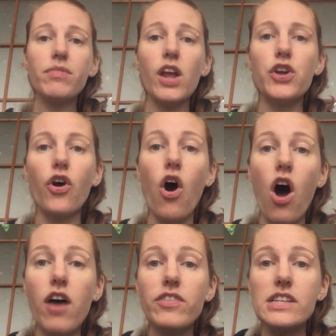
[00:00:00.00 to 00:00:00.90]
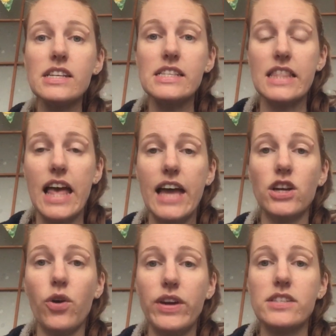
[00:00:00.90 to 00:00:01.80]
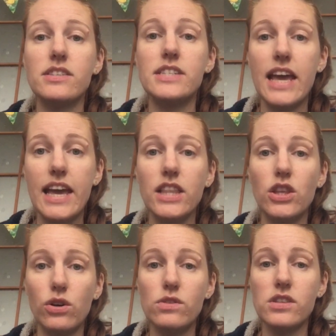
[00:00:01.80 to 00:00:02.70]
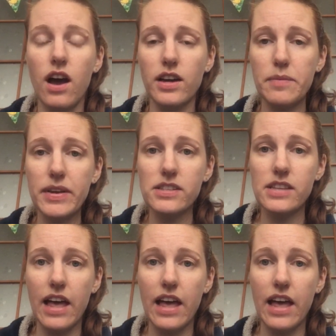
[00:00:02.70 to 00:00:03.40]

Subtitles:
Your office is then going to take those documents